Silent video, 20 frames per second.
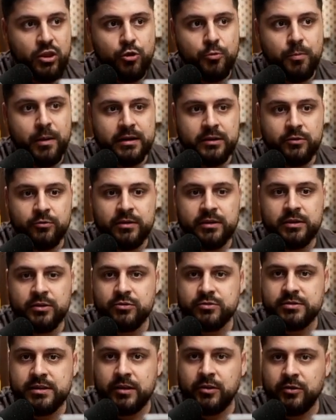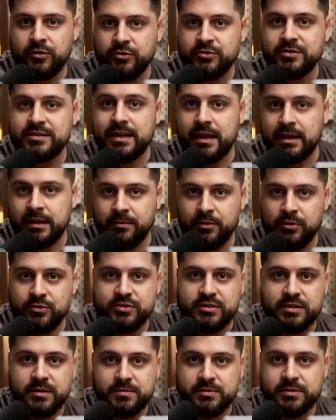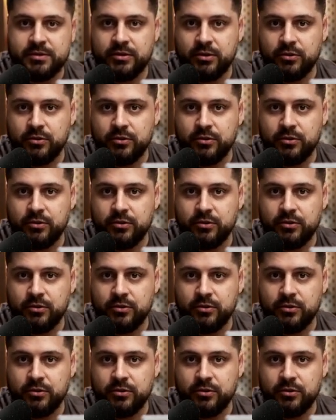you partner with a newsletter and you send them new subs